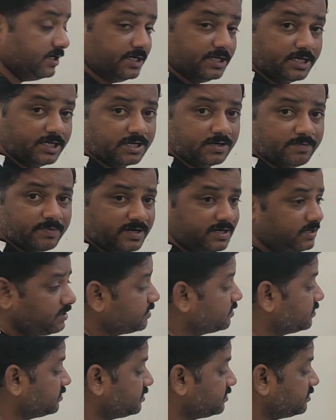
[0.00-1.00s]

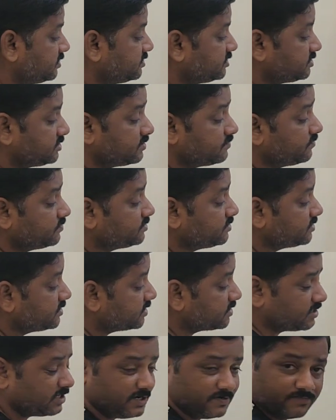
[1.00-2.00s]
Decrement the register which is
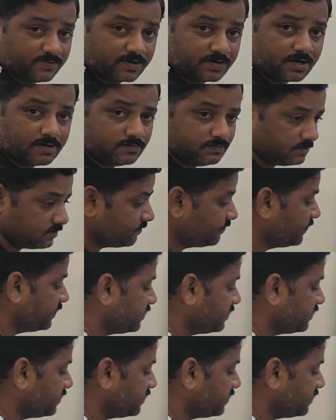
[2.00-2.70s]
assigned for count,